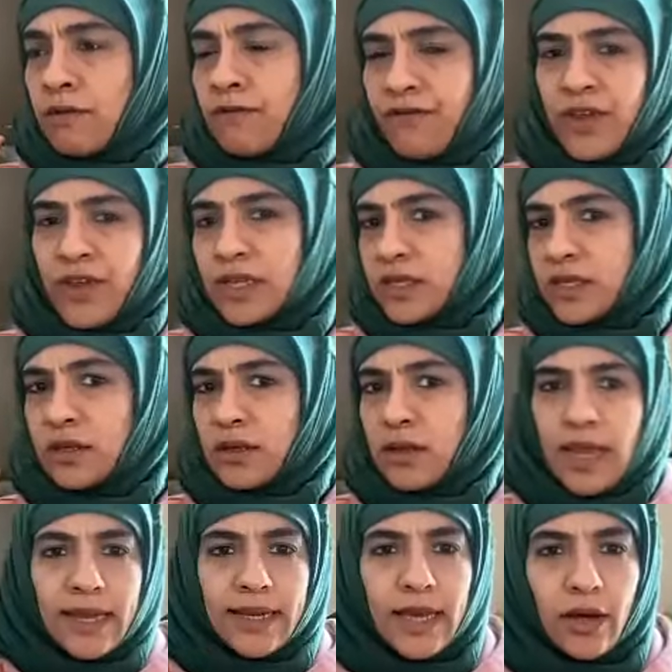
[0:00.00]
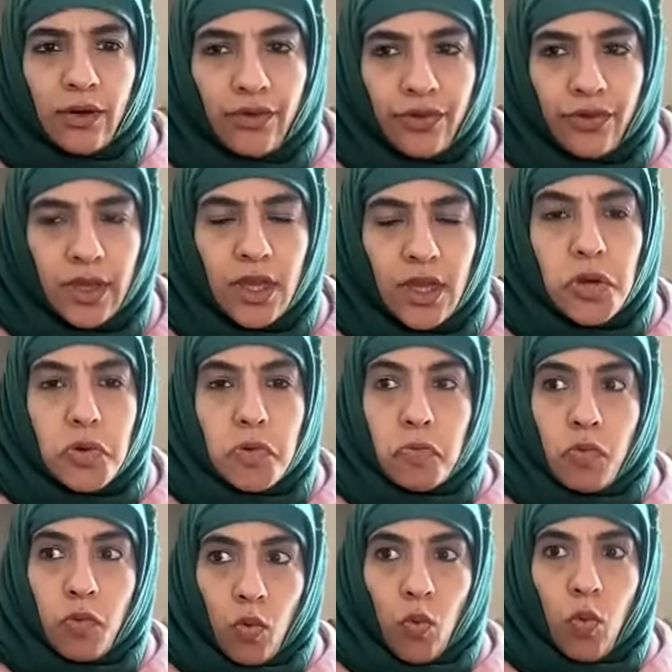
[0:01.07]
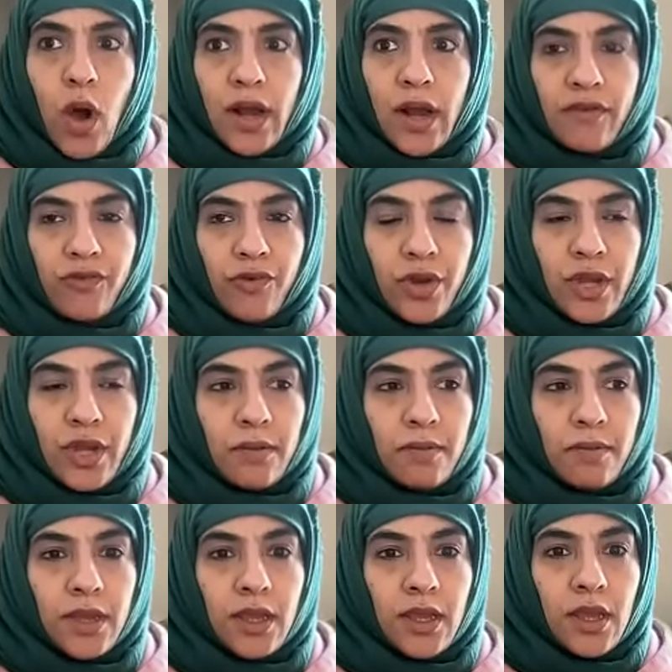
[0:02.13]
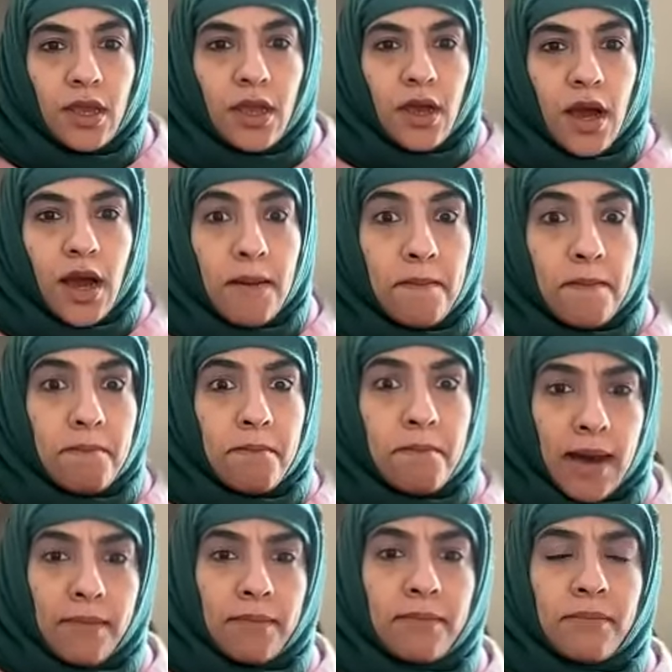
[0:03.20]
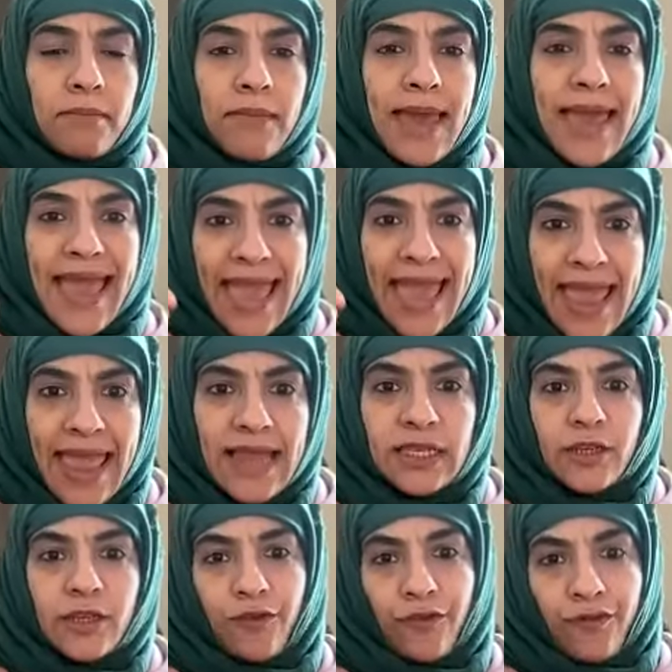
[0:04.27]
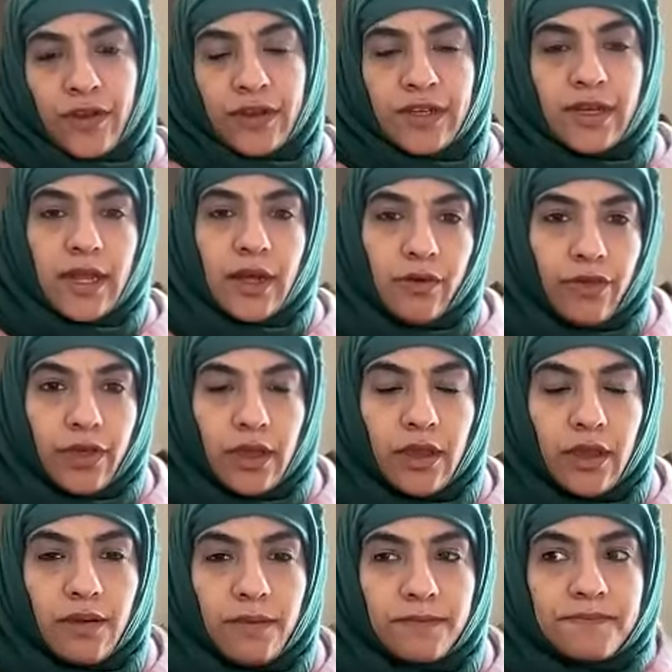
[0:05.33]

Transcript: fit and healthy. What if you can be a mom and fit and healthy?